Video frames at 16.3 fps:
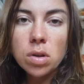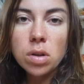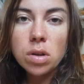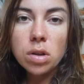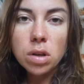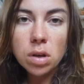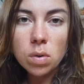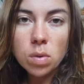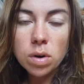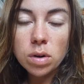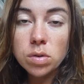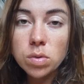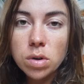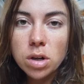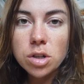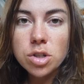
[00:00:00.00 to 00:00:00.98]
including
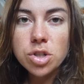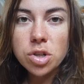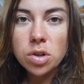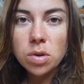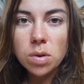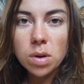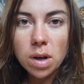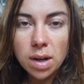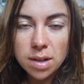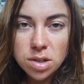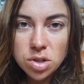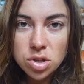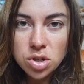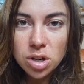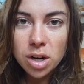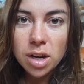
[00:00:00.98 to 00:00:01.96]
World War II
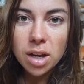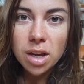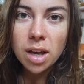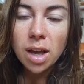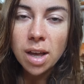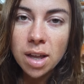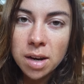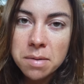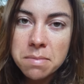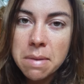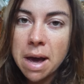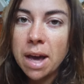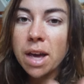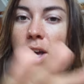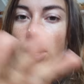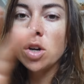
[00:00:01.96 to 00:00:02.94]
history in
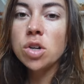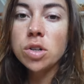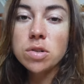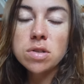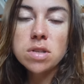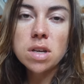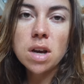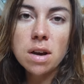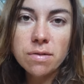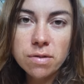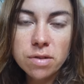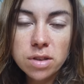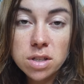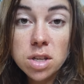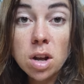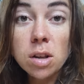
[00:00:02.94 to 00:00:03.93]
my cruising
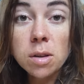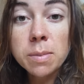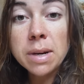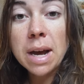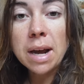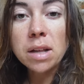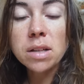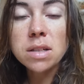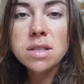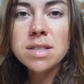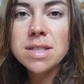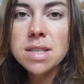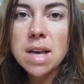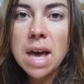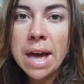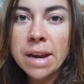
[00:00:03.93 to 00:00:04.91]
of the Solomon
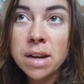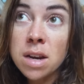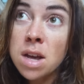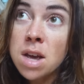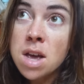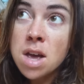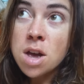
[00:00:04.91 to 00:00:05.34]
Islands, and,